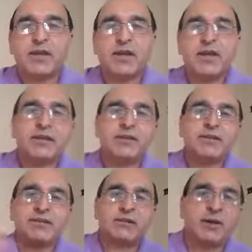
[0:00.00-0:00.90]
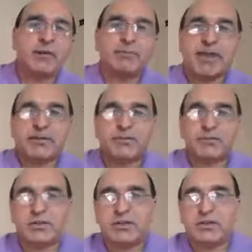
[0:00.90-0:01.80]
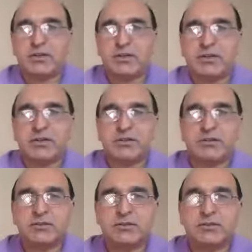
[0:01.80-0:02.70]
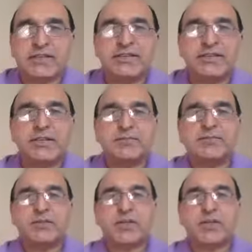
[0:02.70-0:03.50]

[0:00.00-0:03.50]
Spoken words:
And coming back to the dictionary,